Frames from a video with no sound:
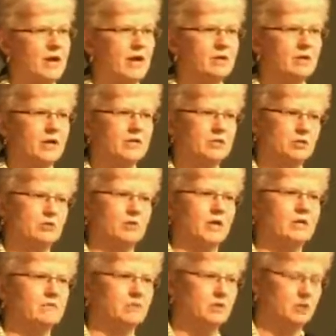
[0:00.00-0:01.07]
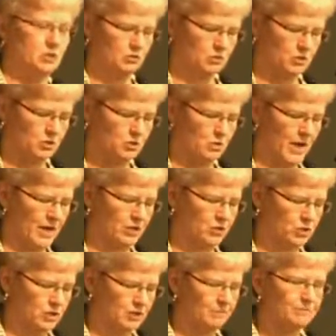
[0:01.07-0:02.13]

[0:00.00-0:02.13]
has a creative industry strategy.